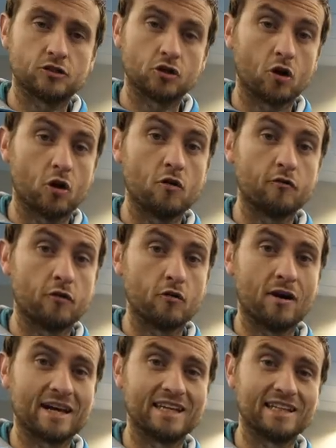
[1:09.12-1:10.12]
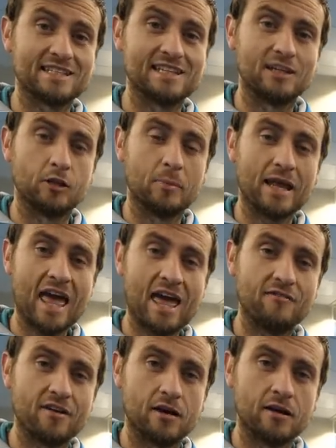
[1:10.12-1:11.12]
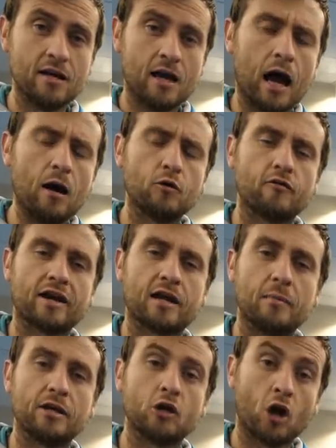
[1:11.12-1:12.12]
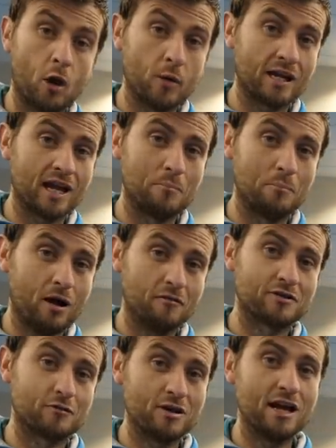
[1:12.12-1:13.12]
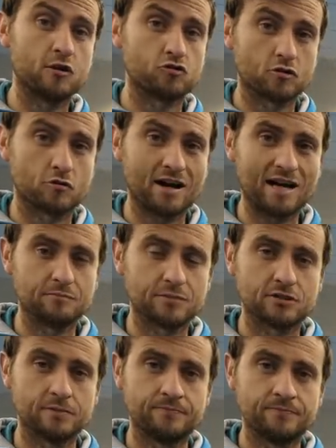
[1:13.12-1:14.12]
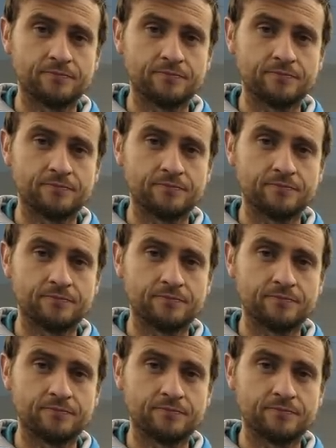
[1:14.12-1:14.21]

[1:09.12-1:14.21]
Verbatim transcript: to go for a racket that's a little bit heavier. I would recommend going above 300 grams.